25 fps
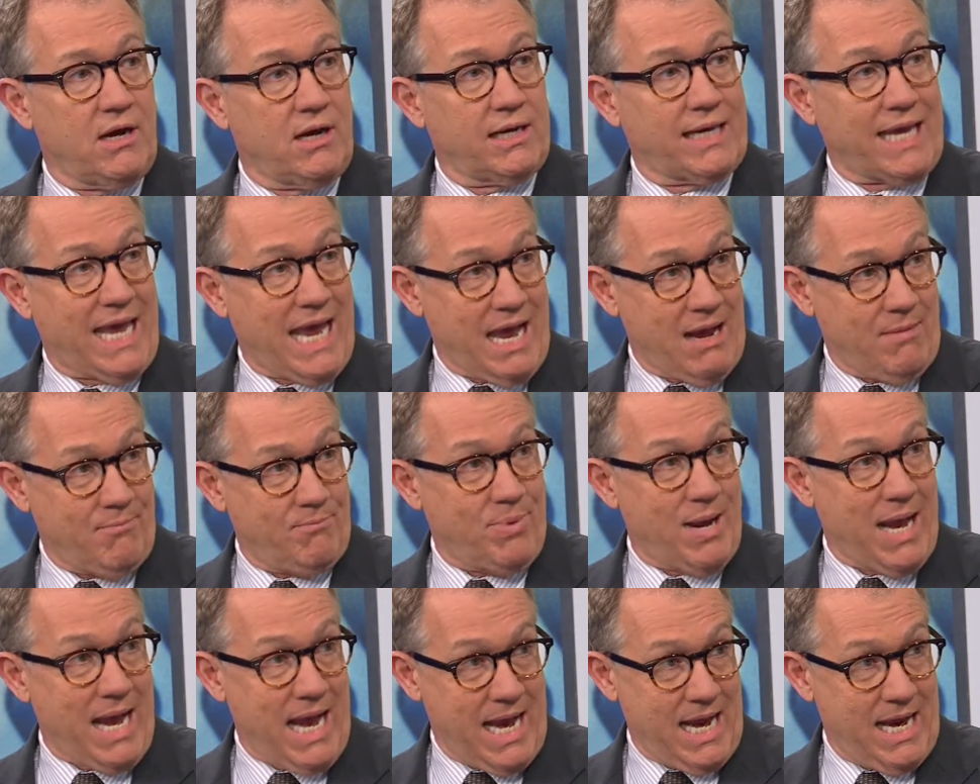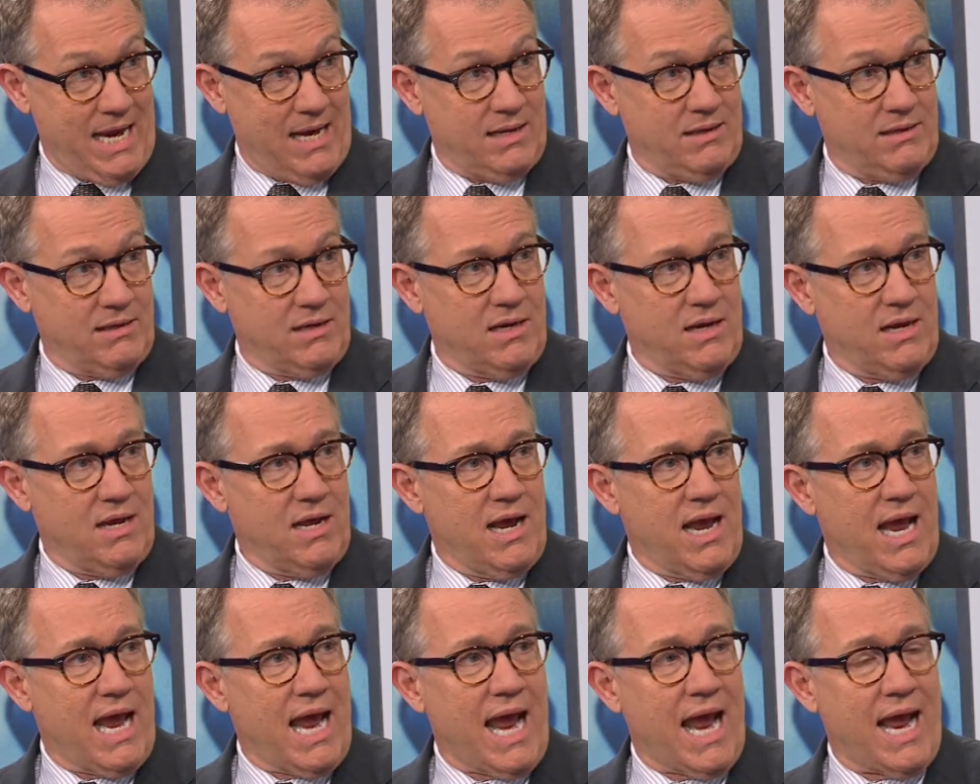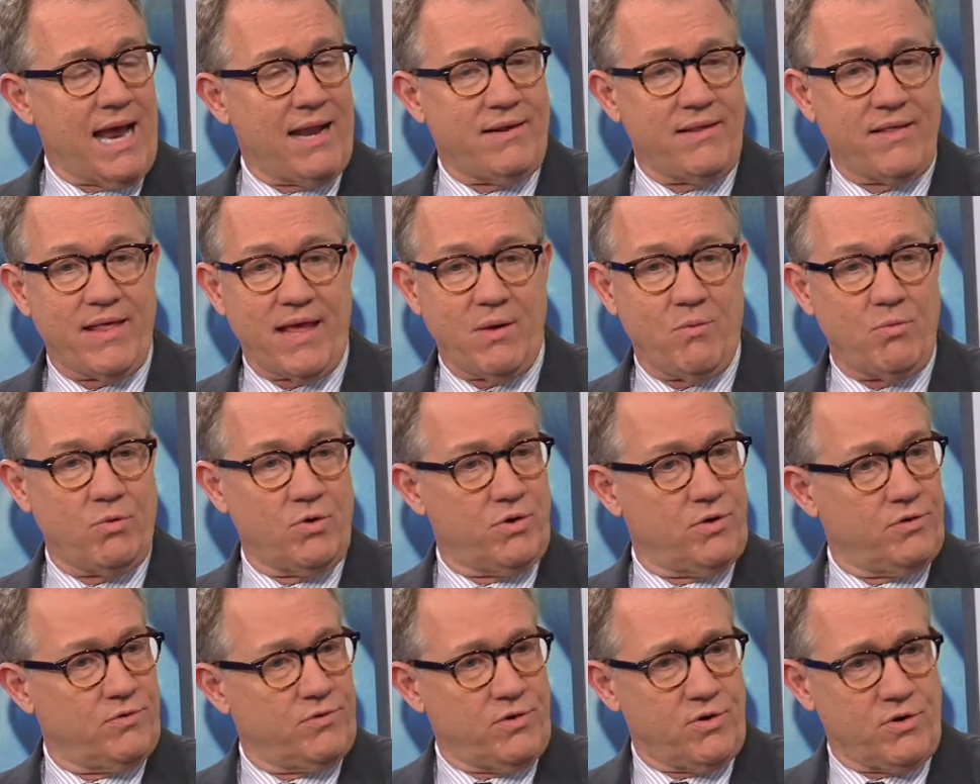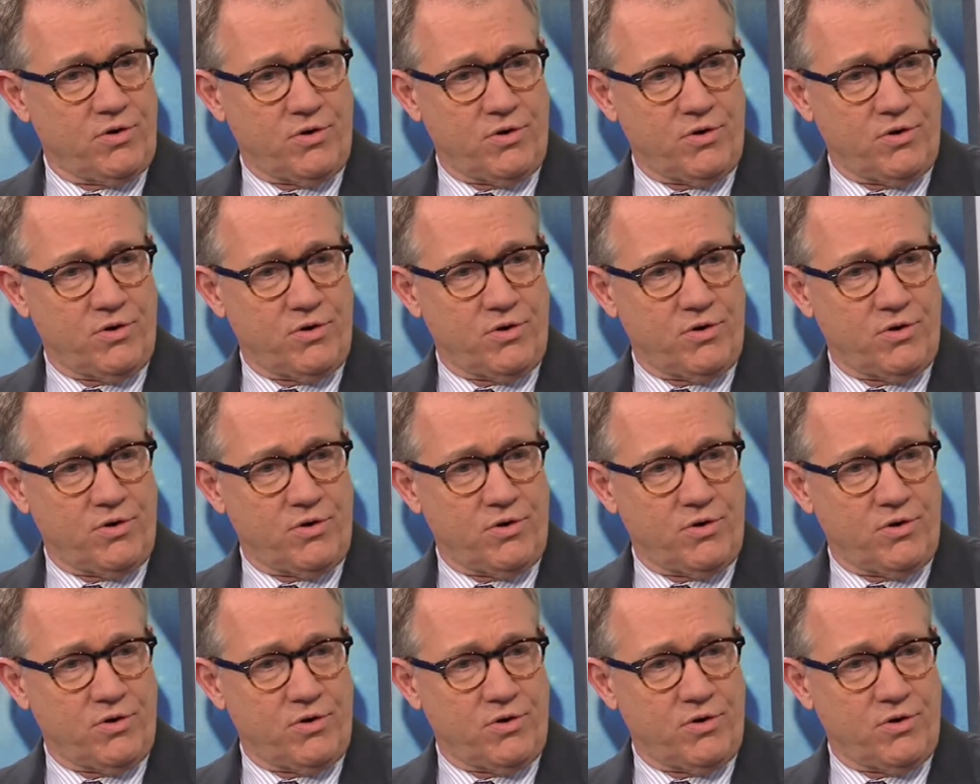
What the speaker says: campaign, and they were